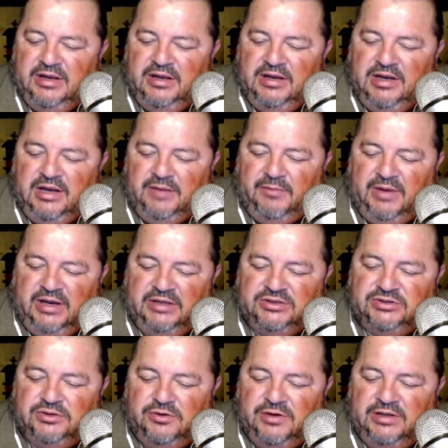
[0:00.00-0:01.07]
and mind,
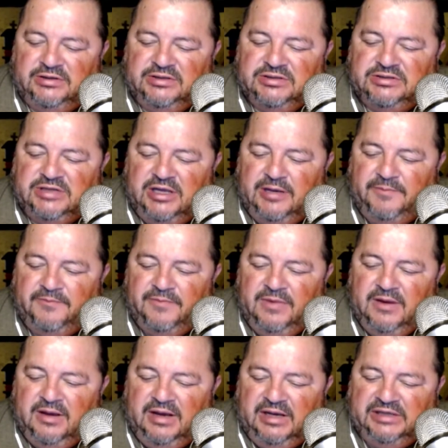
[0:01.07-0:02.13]
so at this time
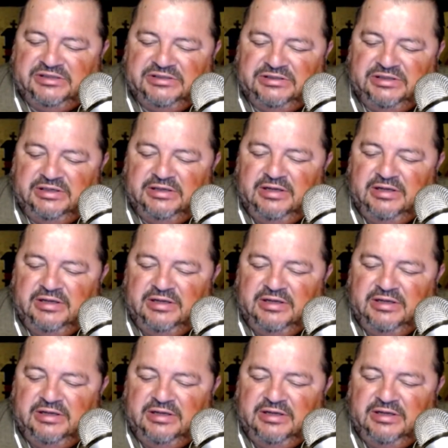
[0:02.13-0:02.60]
I sit,